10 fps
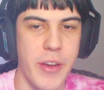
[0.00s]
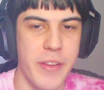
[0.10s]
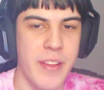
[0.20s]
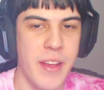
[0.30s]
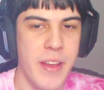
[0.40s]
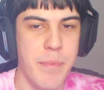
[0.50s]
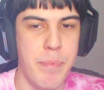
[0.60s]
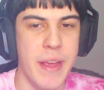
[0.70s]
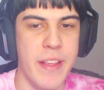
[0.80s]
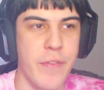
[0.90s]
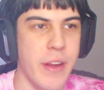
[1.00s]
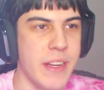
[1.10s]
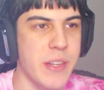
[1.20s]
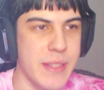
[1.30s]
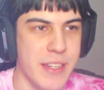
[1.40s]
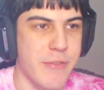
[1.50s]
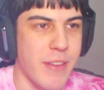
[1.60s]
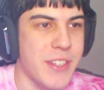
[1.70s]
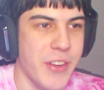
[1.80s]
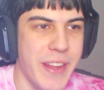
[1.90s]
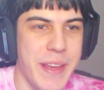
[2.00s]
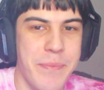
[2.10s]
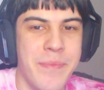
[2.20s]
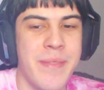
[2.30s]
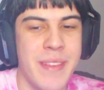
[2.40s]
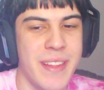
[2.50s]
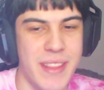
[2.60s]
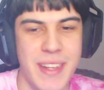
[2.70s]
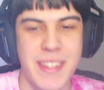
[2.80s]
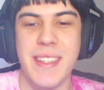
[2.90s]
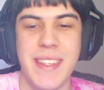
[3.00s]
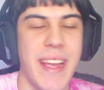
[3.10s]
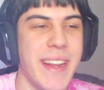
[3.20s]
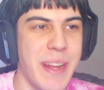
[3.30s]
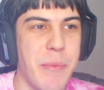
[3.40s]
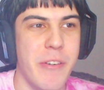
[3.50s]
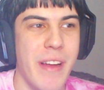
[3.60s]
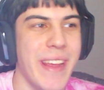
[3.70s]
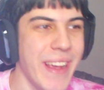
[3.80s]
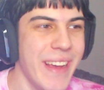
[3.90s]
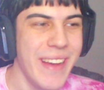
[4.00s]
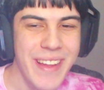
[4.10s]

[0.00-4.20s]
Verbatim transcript: her... best friend who has a crush on him, that she's dated him already.